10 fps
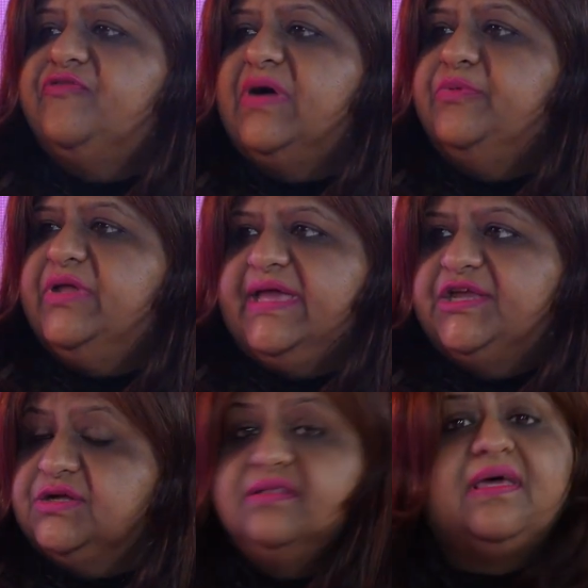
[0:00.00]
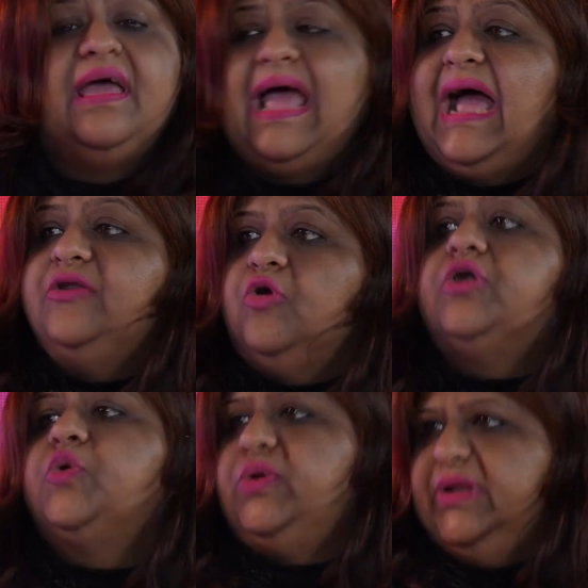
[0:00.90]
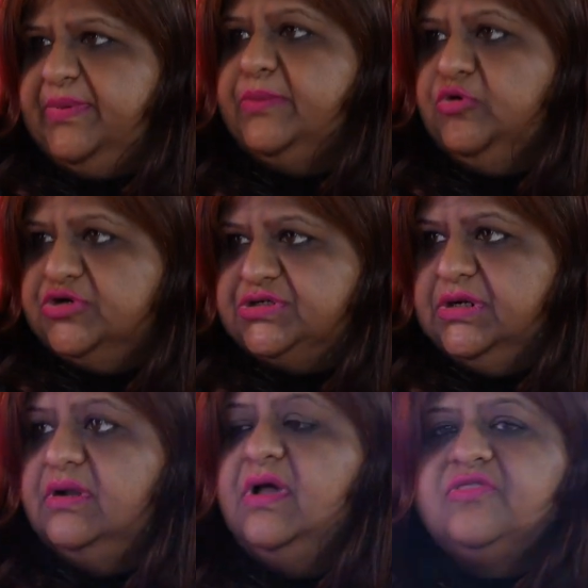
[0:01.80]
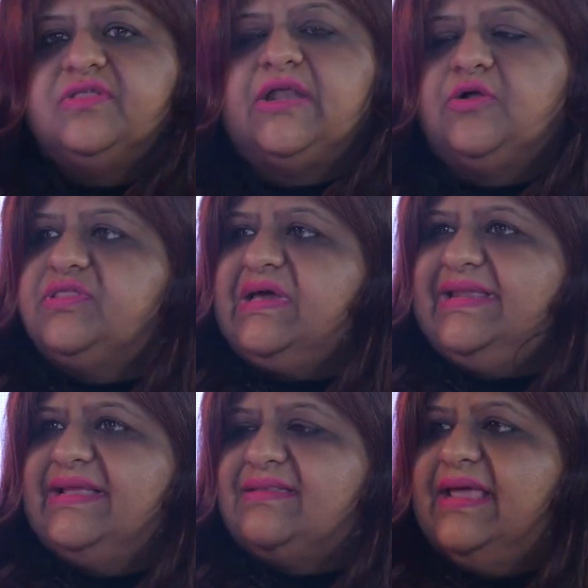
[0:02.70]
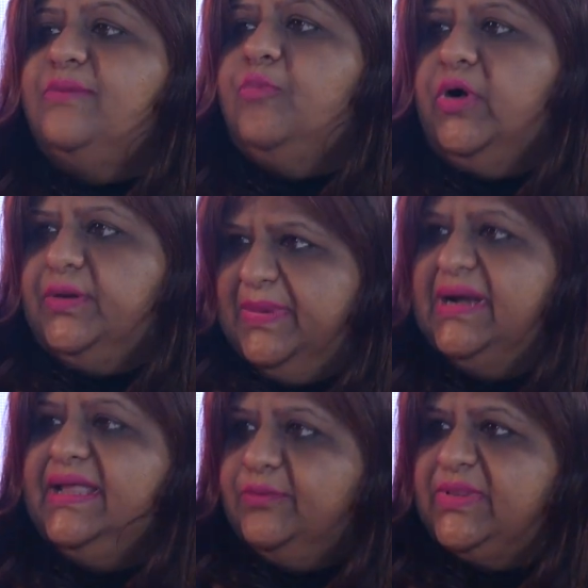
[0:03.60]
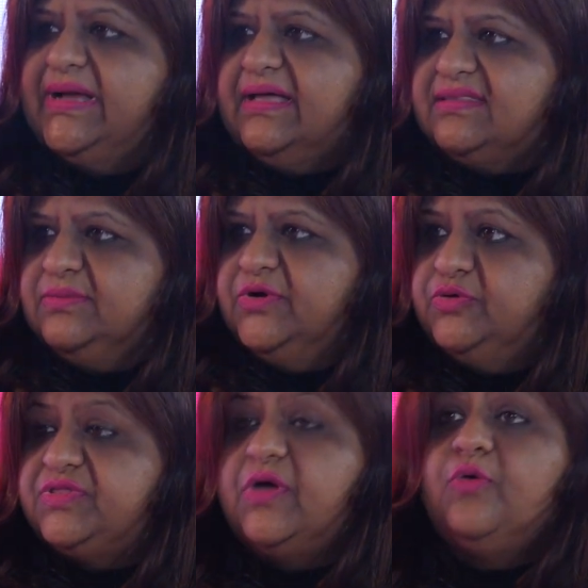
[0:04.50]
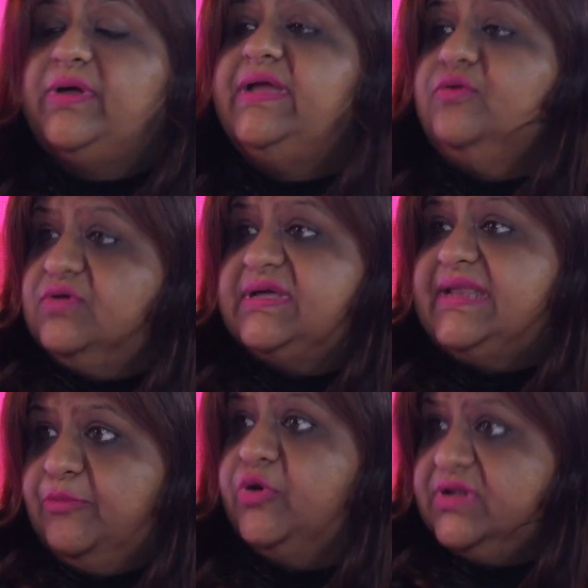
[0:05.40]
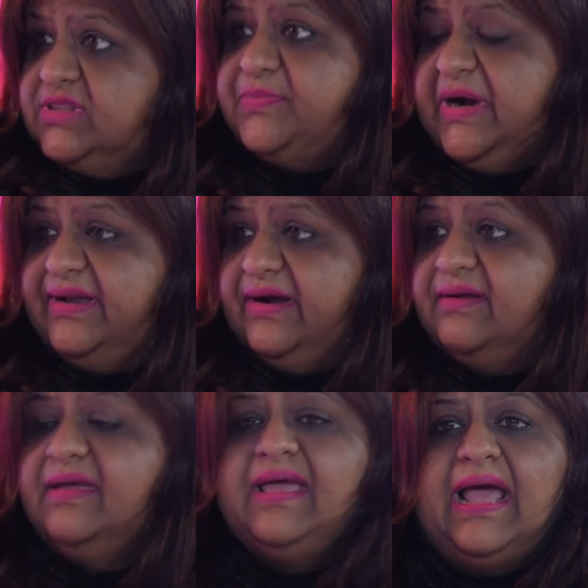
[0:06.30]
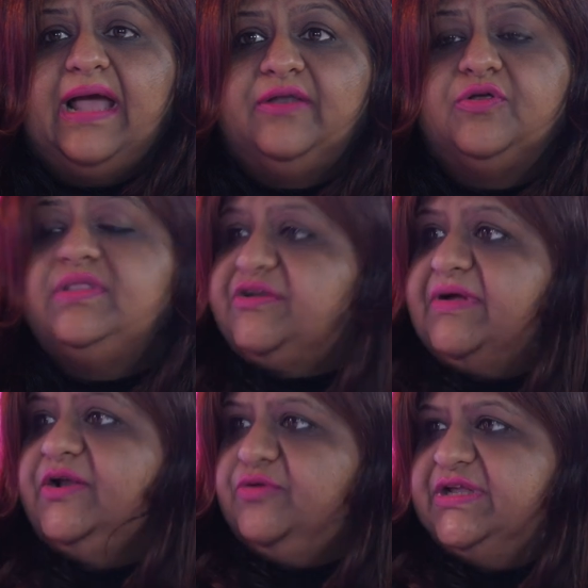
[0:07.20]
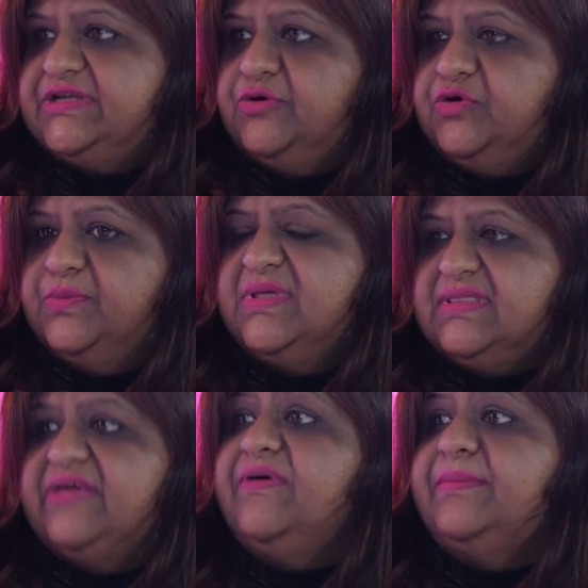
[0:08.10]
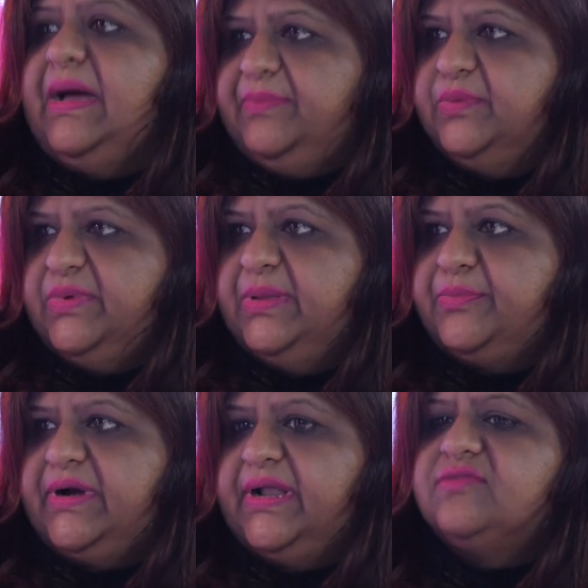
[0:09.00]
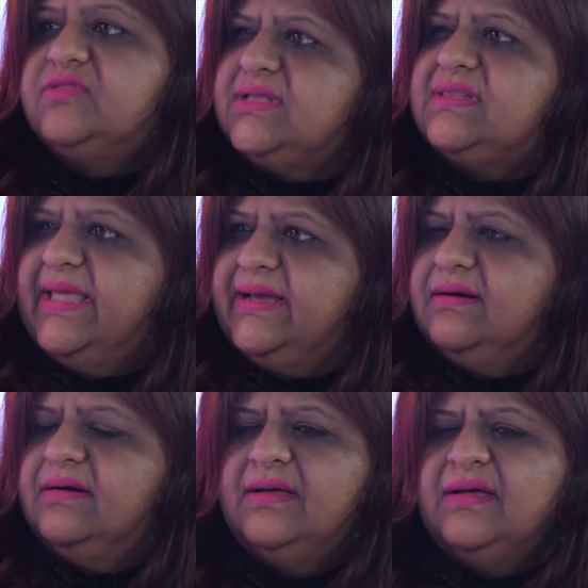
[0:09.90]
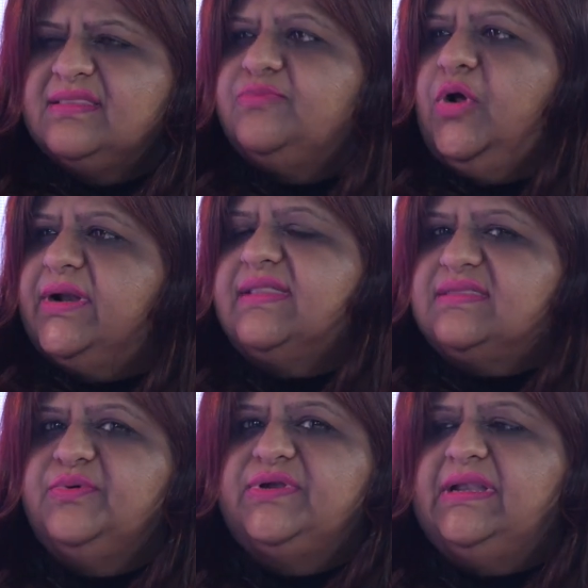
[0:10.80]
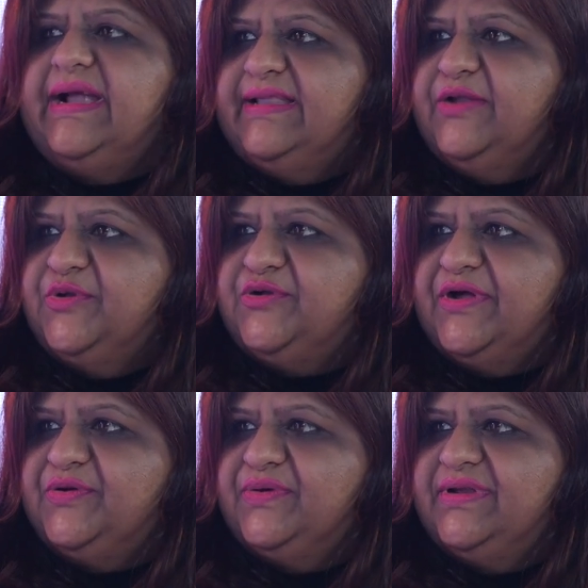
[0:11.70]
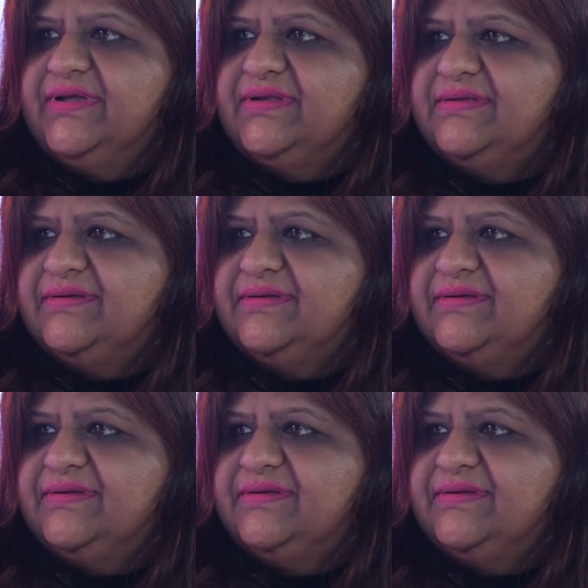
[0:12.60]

of communications, and not only promotional. So that also creates bond building with the customer to say, oh, he knows that I bought his product. And, they're trying to reach out to me, say if I'm happy with the product. So that's like a small customer delight that we try to create.